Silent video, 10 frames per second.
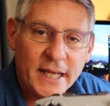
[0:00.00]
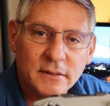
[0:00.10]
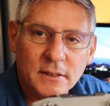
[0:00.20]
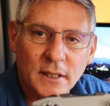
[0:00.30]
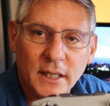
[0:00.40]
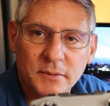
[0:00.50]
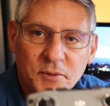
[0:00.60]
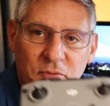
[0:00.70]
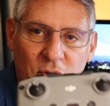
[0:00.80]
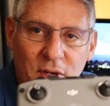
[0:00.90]
8
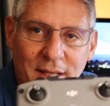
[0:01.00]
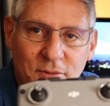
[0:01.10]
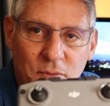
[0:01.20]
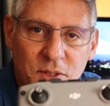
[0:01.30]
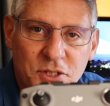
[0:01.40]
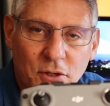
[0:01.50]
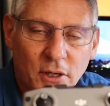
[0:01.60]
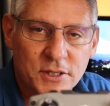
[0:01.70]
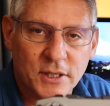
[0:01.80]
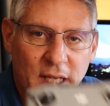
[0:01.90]
times before you have to
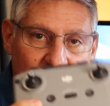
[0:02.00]
recharge it.